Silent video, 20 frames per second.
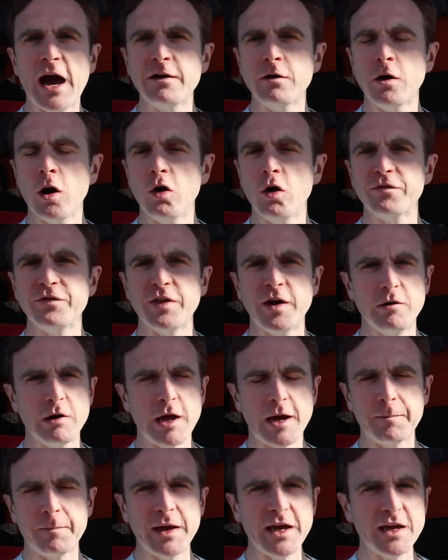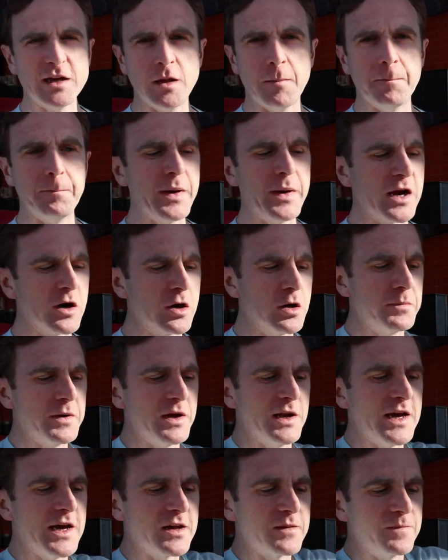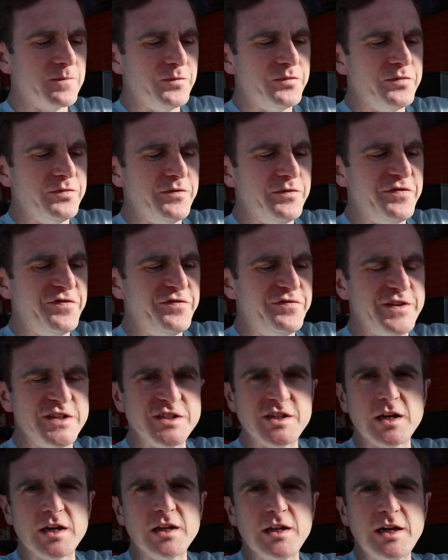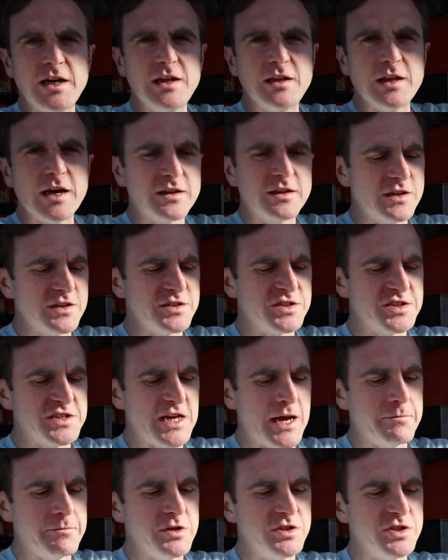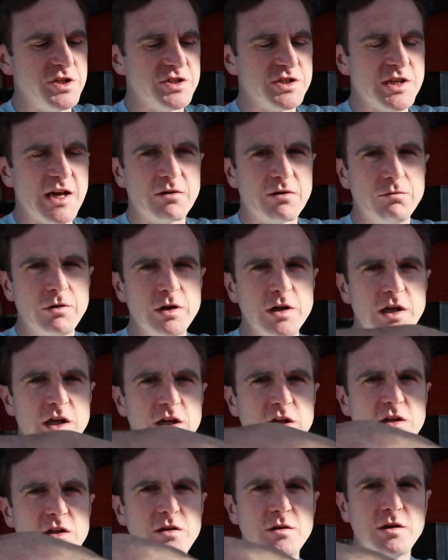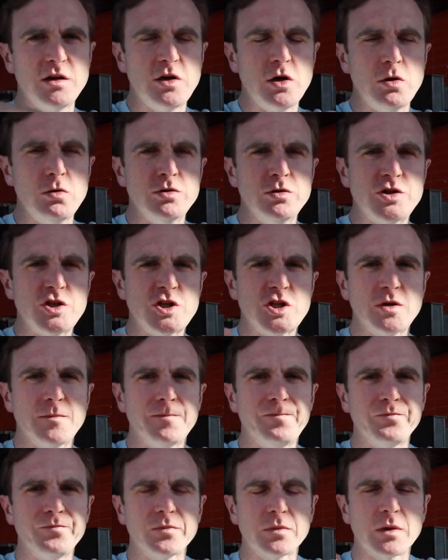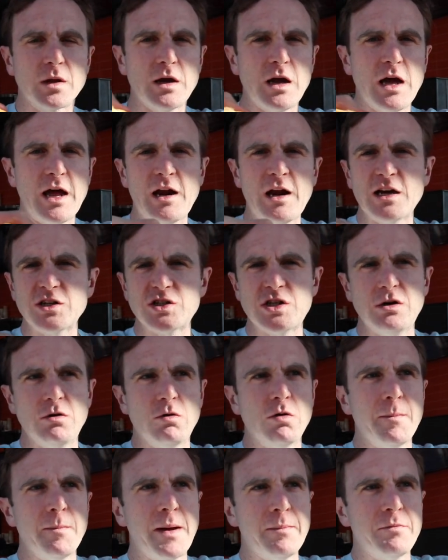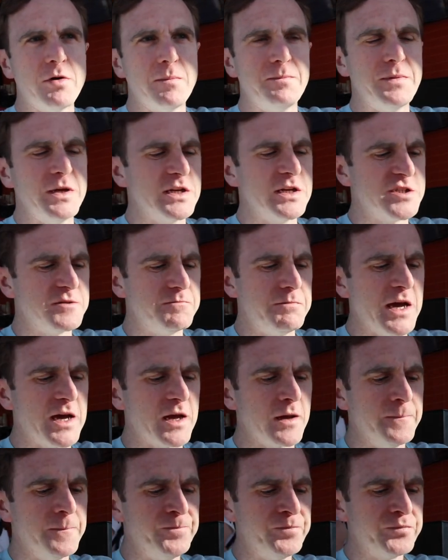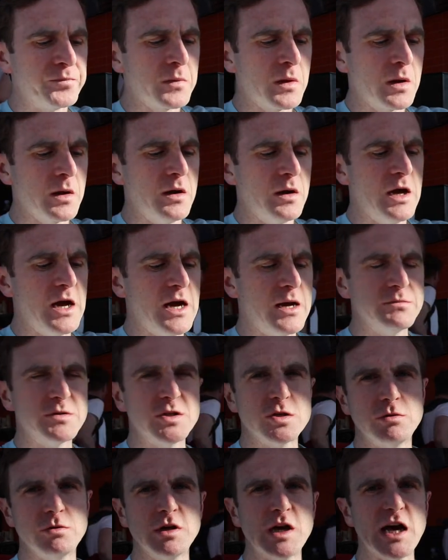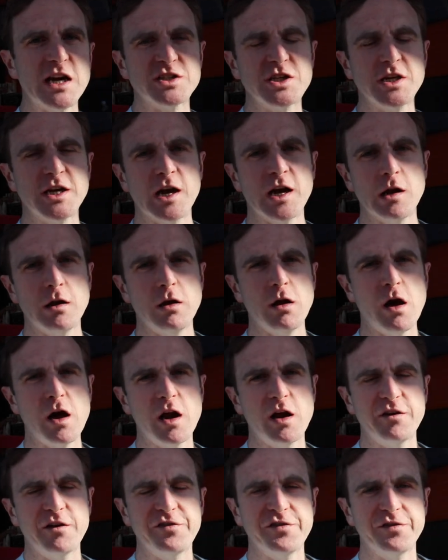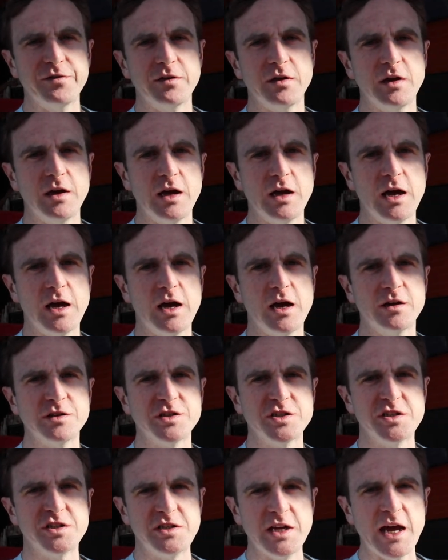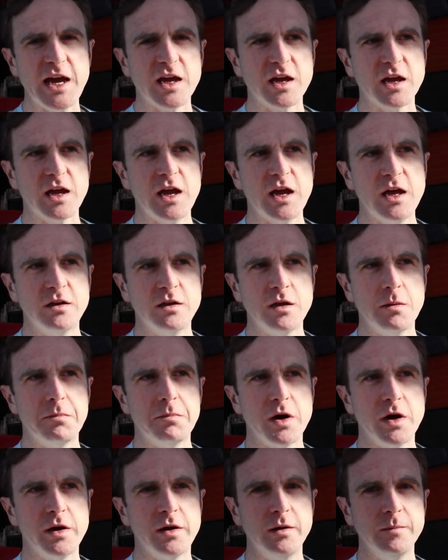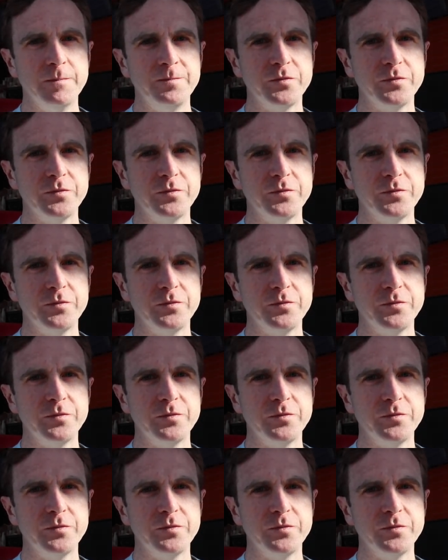don't know if they're like making them bigger, but like physically, like the sandwich is like really huge. And I actually don't remember it being this big. So you actually get a lot of steak in the bun. And